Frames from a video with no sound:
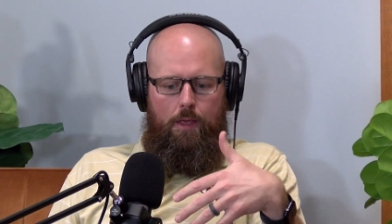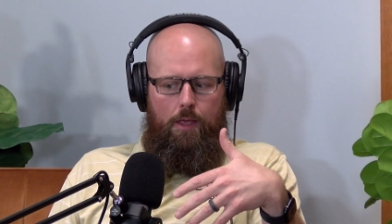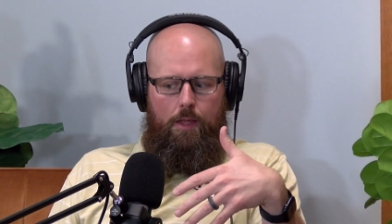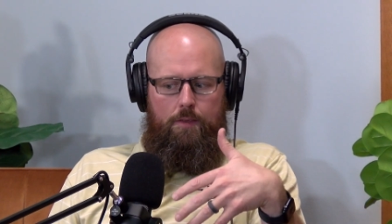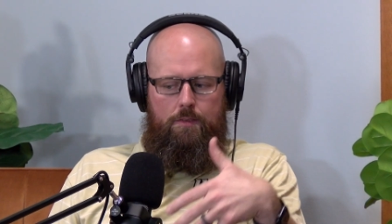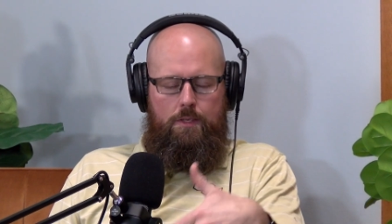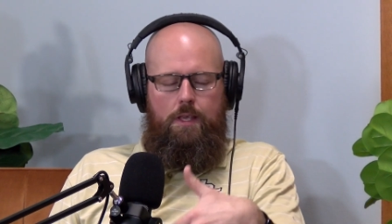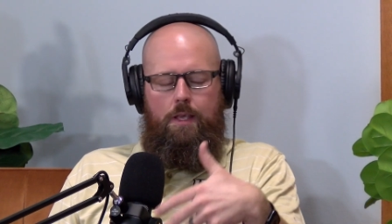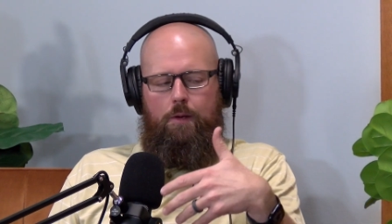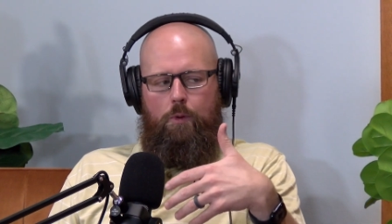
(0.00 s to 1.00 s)
and
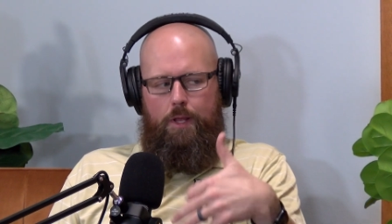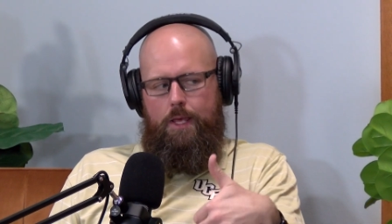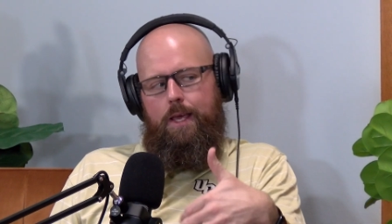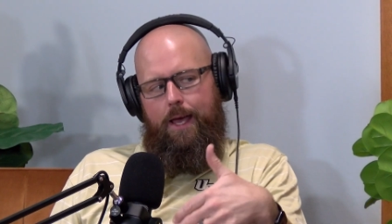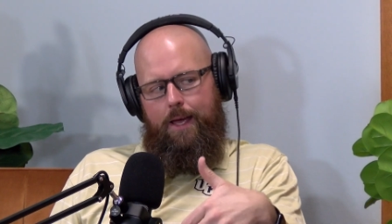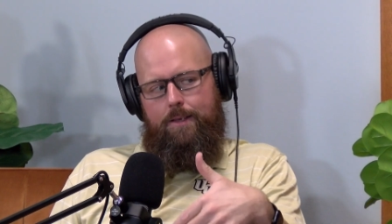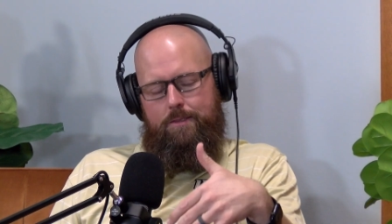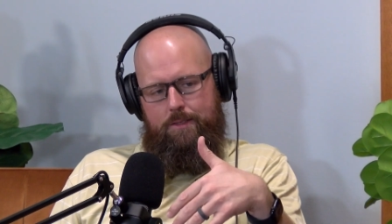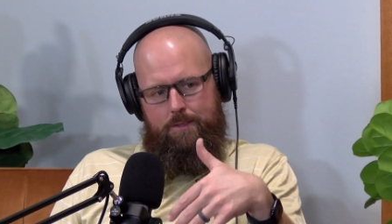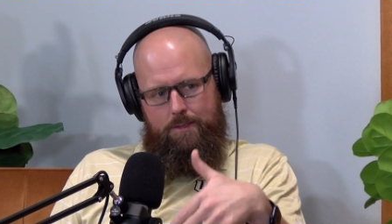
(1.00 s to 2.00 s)
seeing what He has
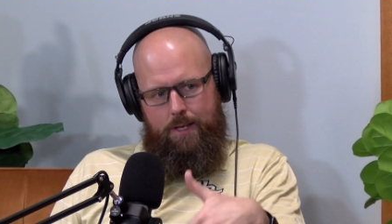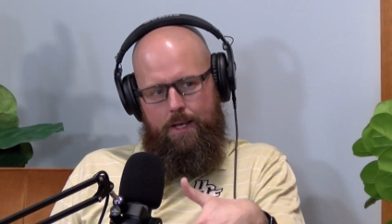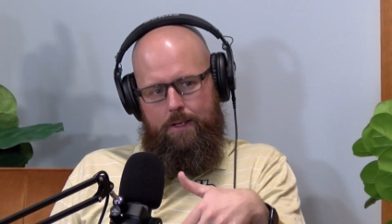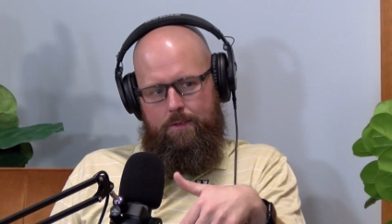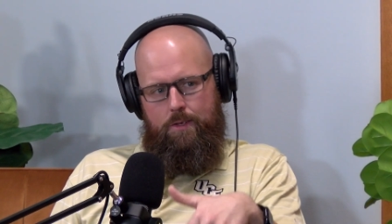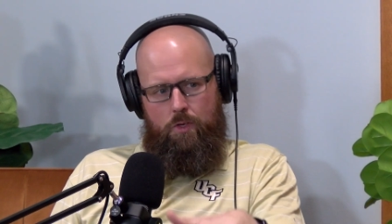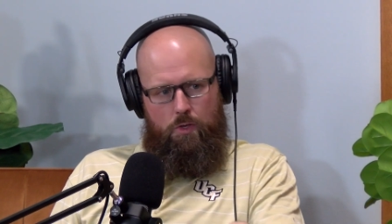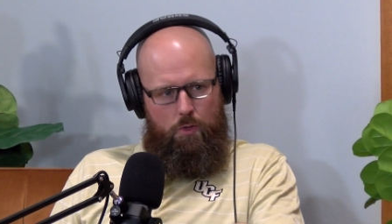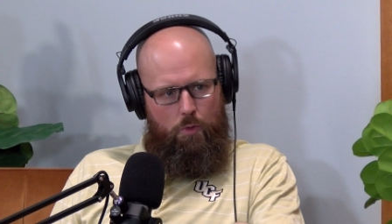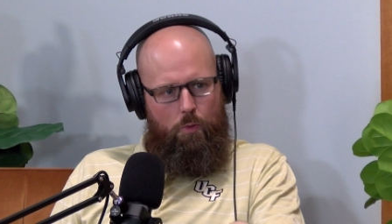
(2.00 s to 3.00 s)
to say to
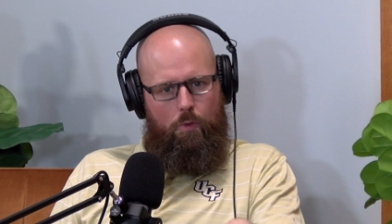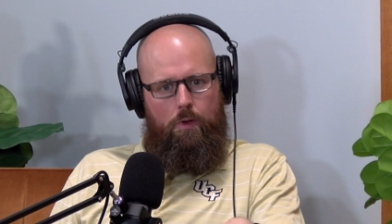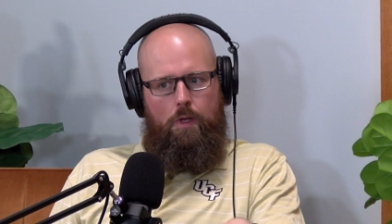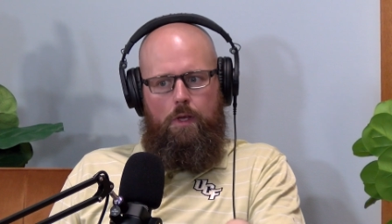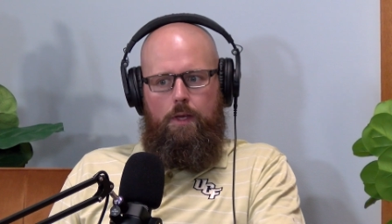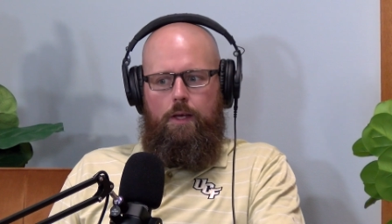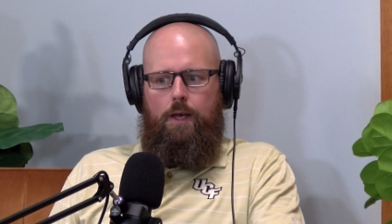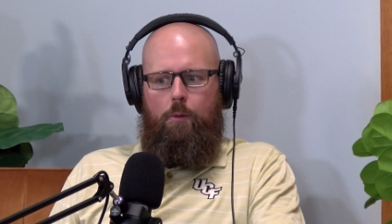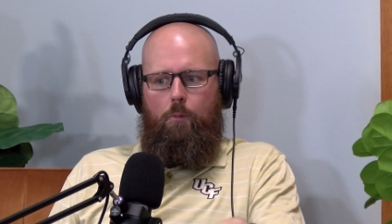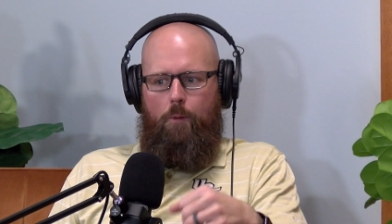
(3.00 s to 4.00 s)
you
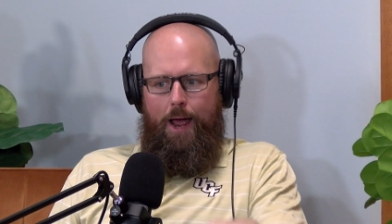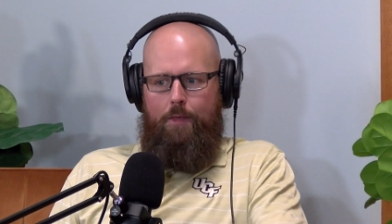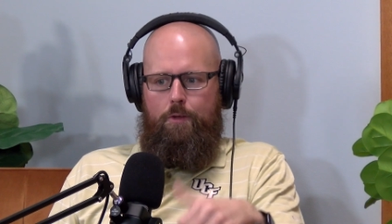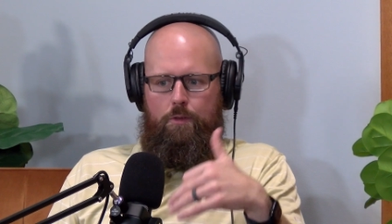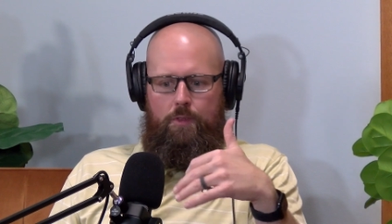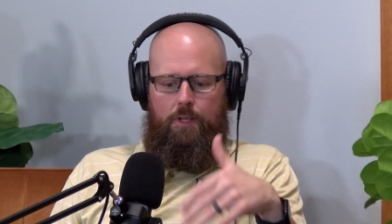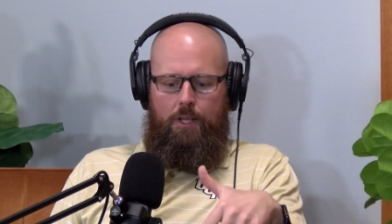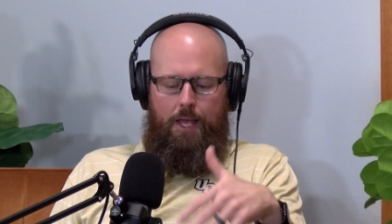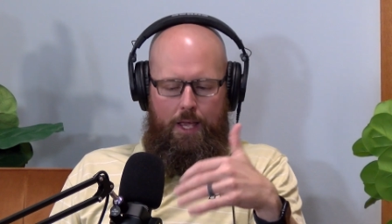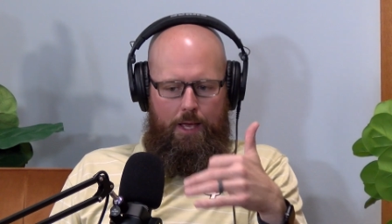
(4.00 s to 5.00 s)
uh, rather than
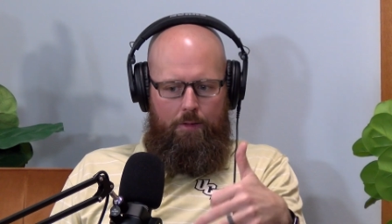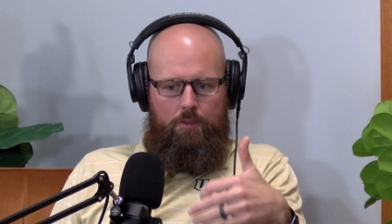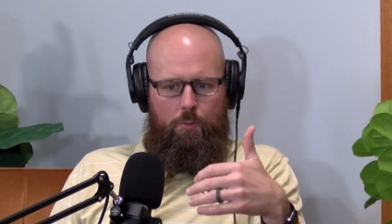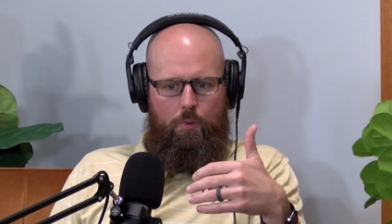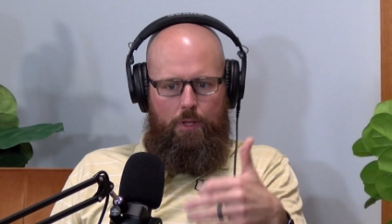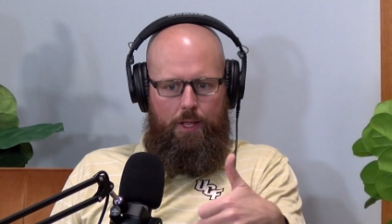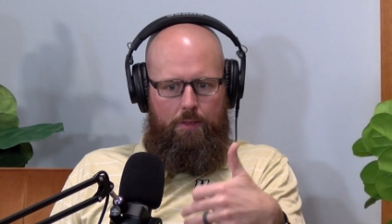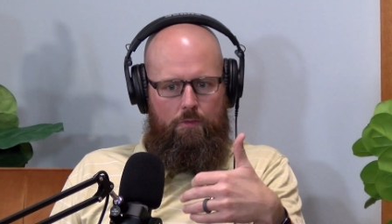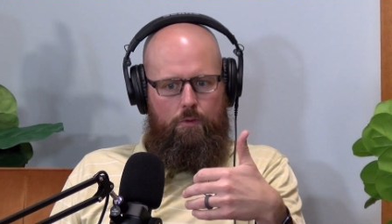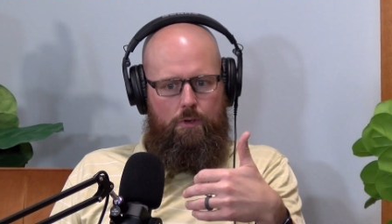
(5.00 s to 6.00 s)
laying out the
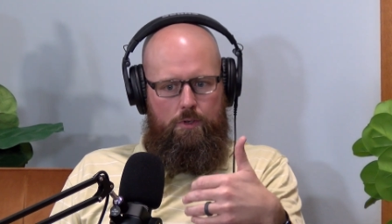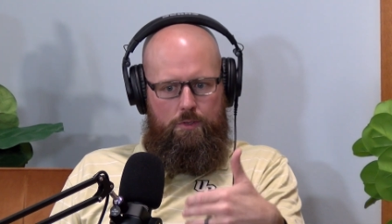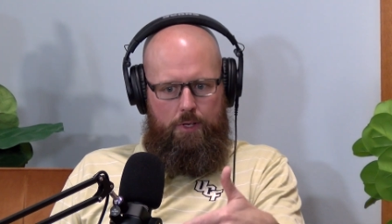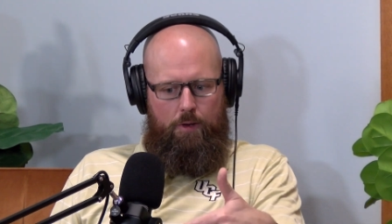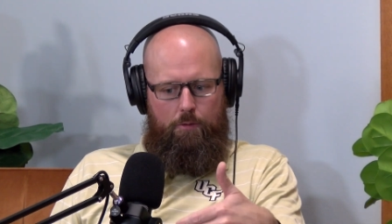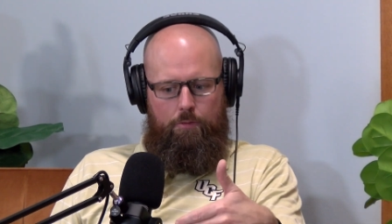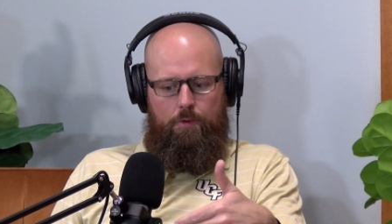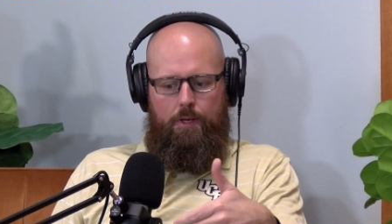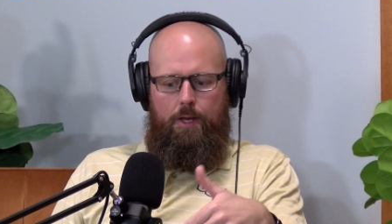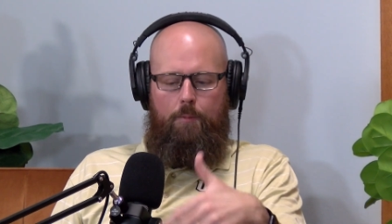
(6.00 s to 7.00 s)
plans for yourself.
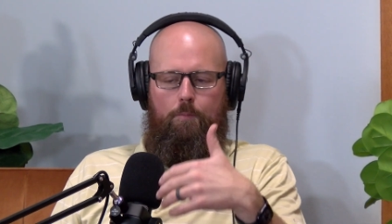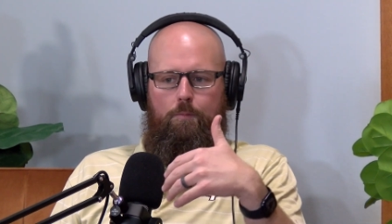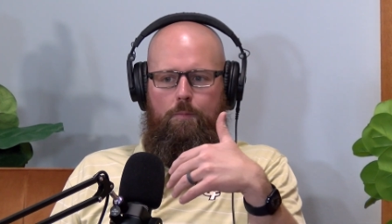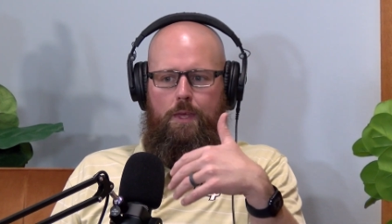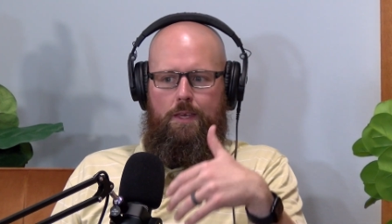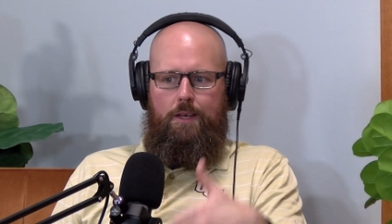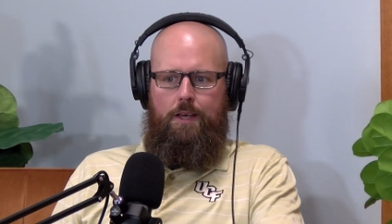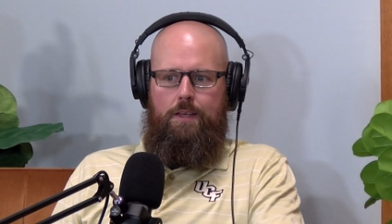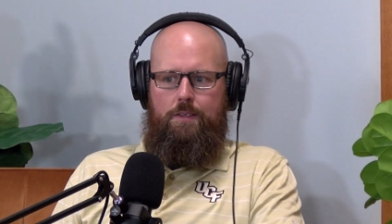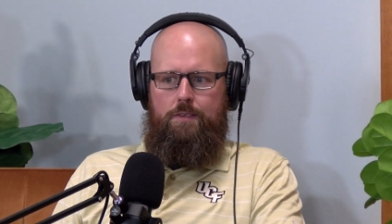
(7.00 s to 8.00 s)
Um,
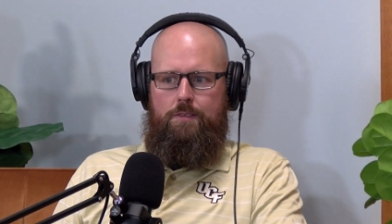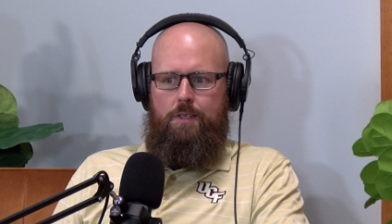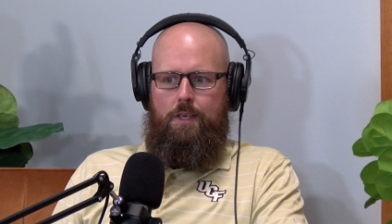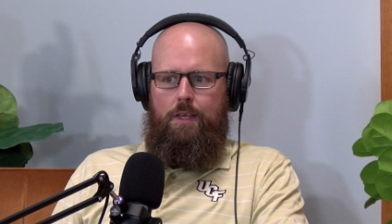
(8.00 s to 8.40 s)
because,